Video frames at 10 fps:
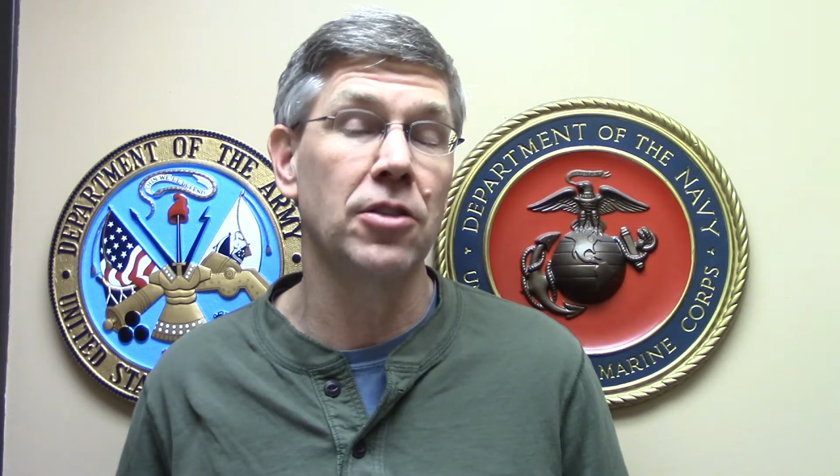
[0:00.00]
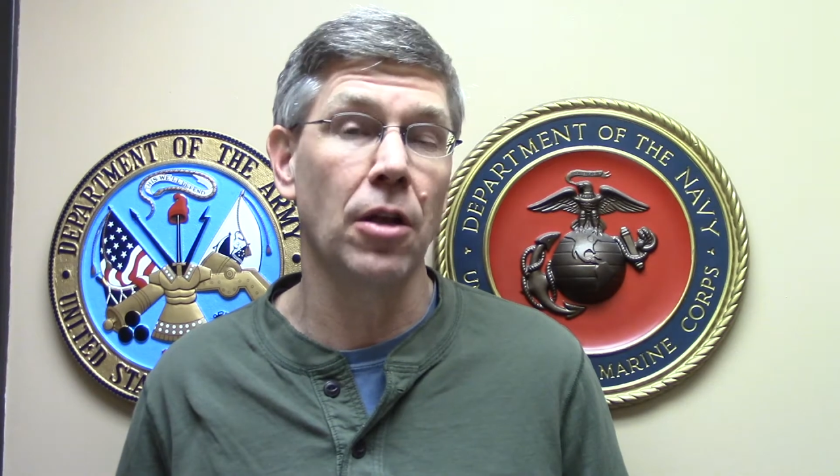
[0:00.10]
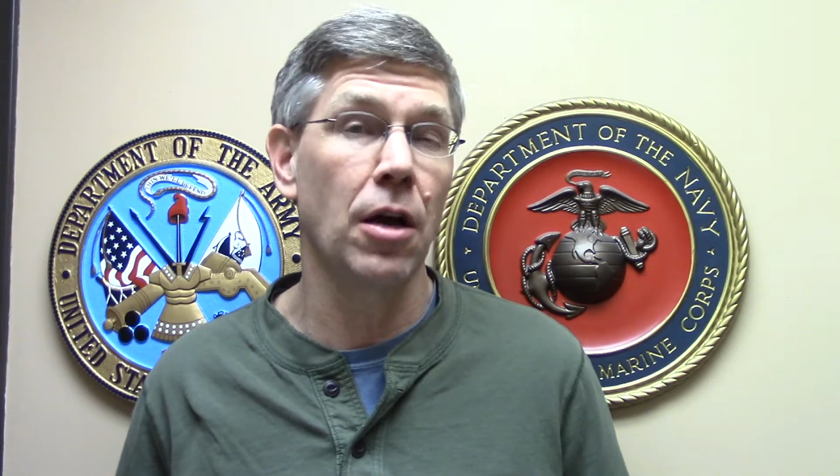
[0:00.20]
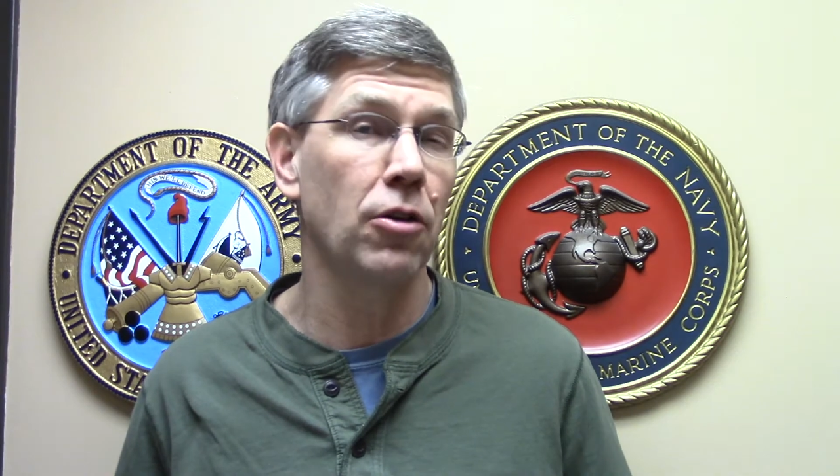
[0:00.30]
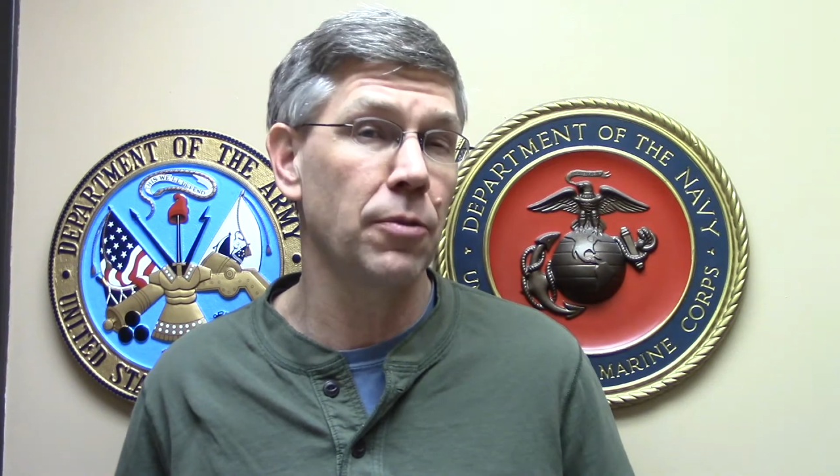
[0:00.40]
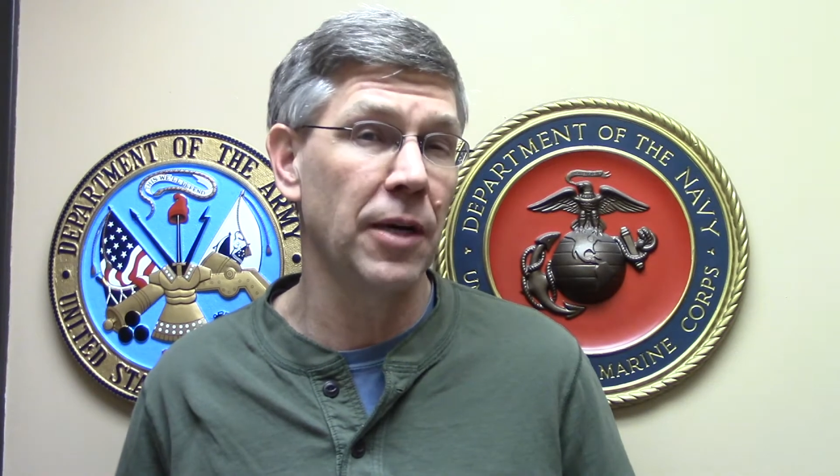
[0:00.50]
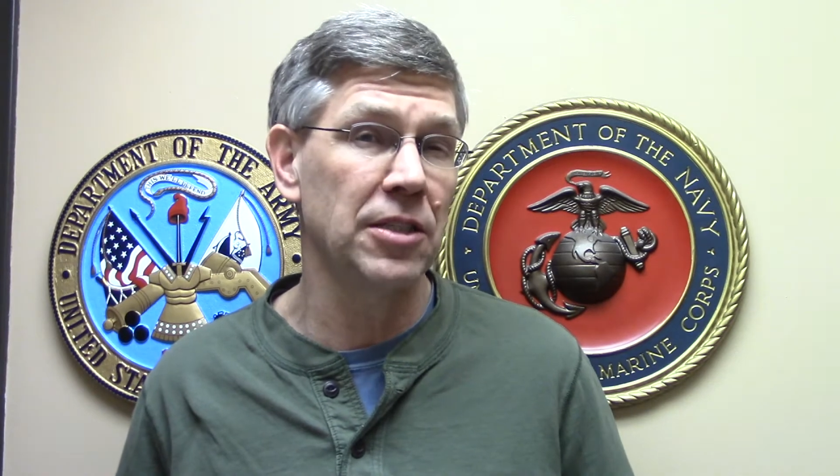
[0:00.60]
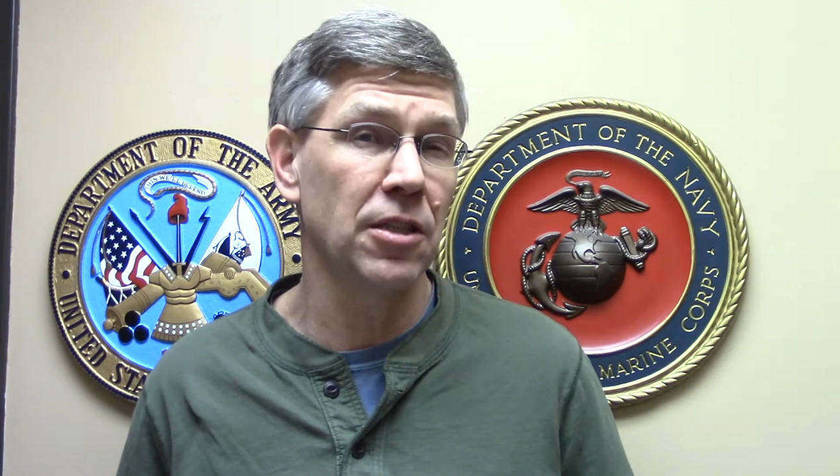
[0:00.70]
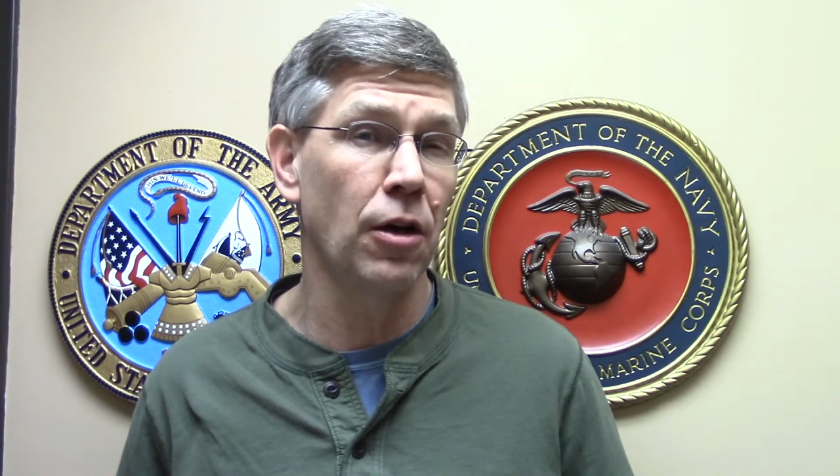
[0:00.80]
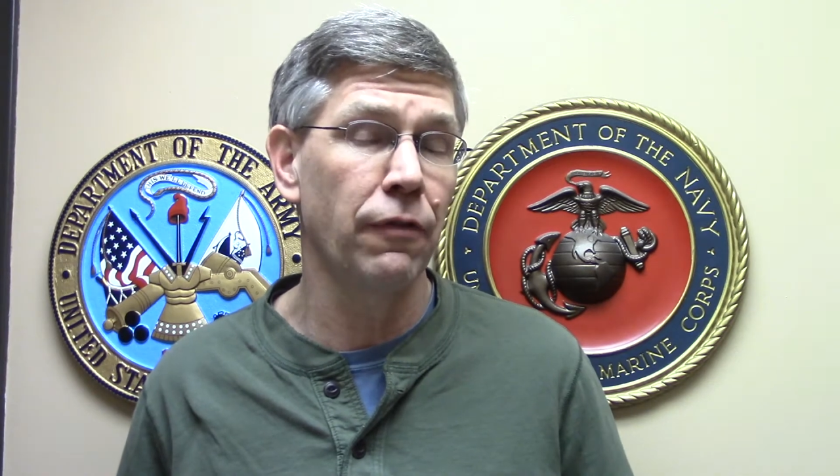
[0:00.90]
along with
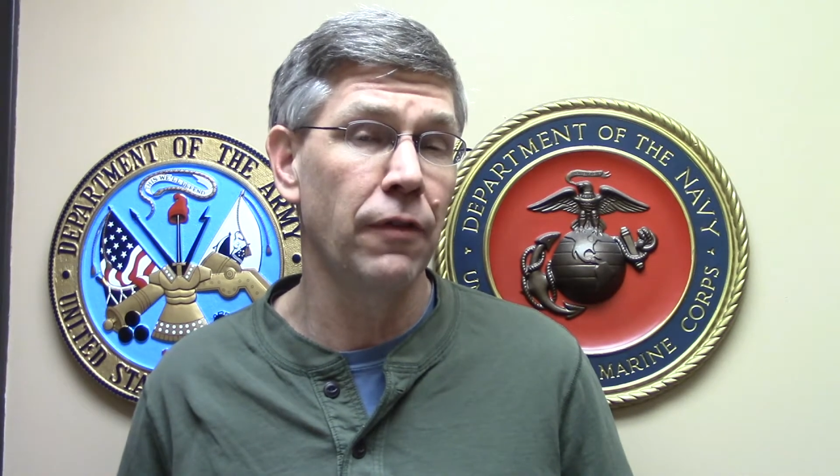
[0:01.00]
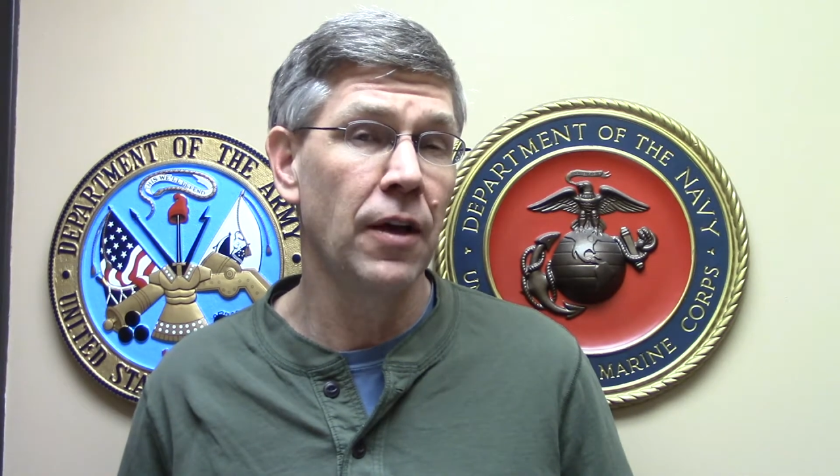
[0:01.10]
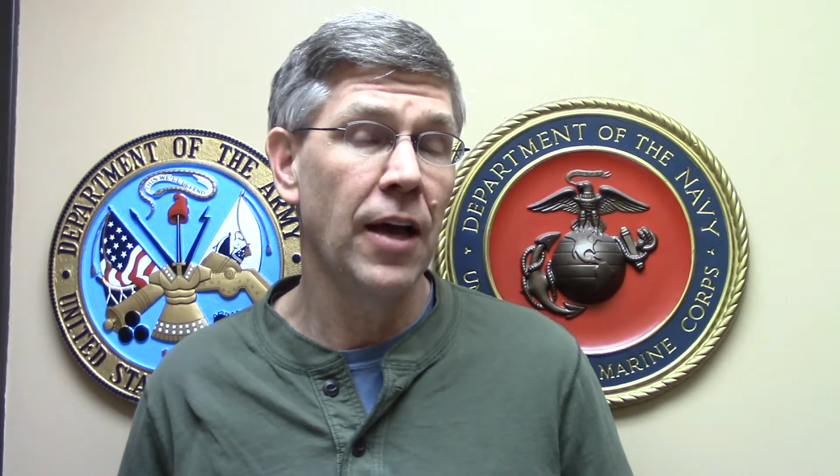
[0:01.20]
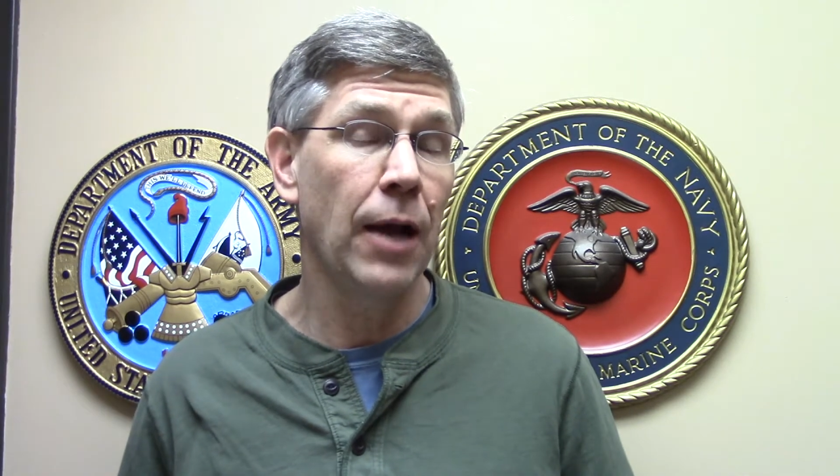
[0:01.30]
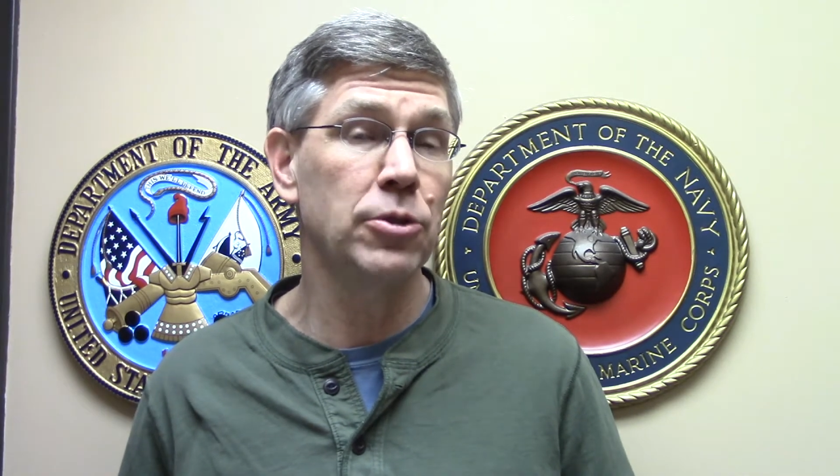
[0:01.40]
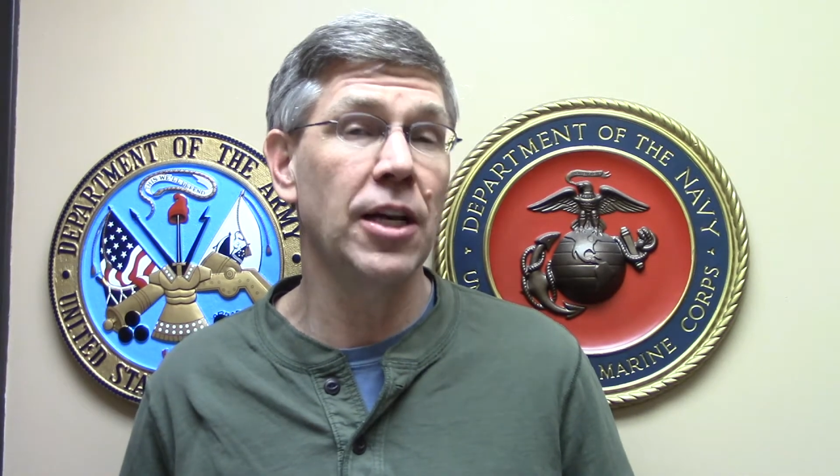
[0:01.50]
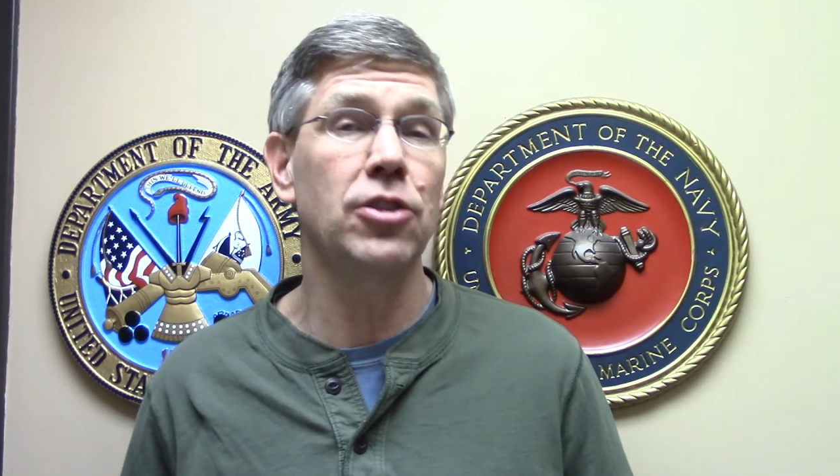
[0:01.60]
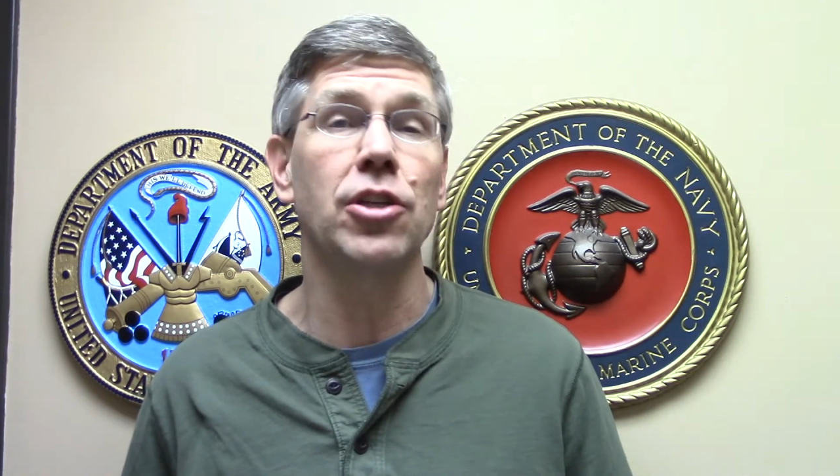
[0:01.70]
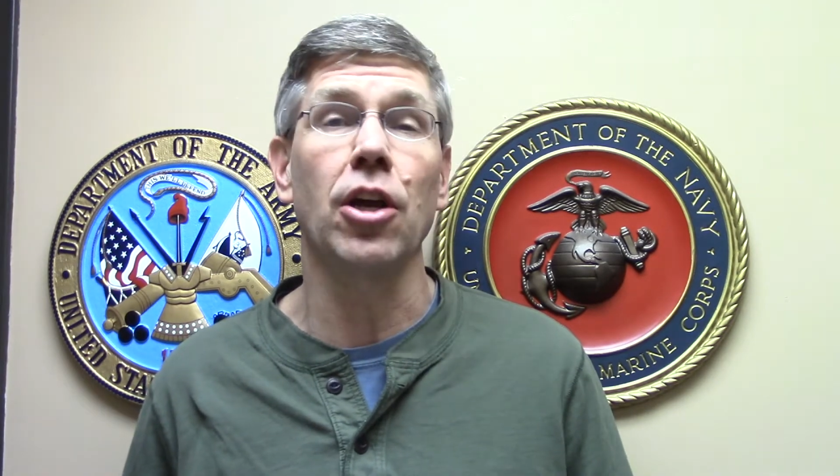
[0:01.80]
myself. I was actually